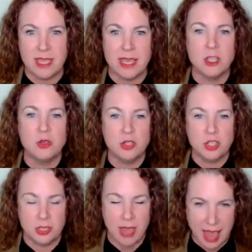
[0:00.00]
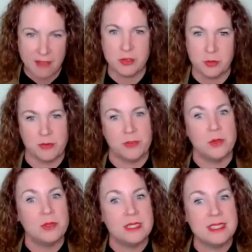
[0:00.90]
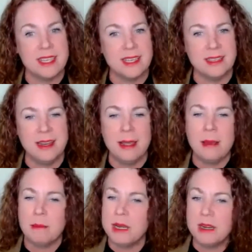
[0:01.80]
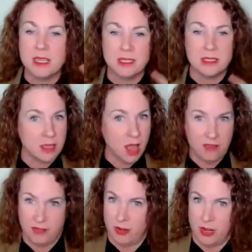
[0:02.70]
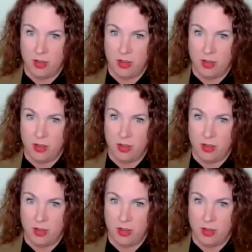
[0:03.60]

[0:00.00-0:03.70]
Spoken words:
hey, you should have to review this again, but it is not very